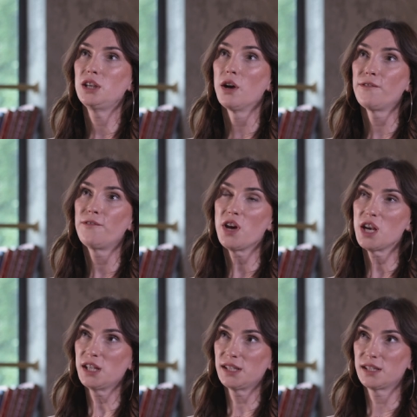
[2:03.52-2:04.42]
your
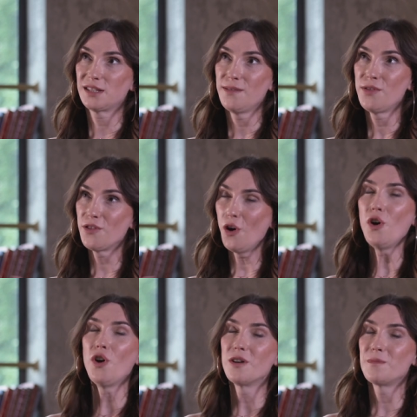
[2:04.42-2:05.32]
first
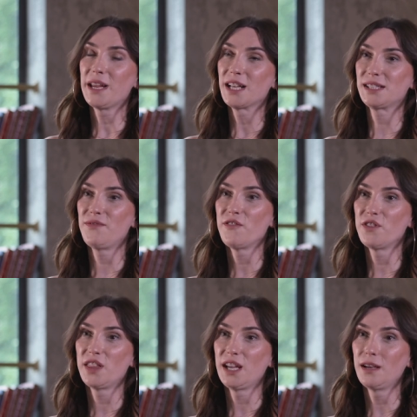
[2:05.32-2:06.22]
thought because of
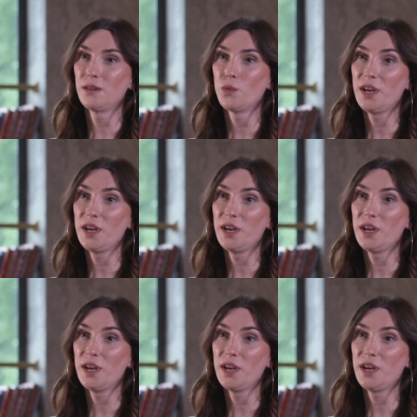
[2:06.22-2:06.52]
everything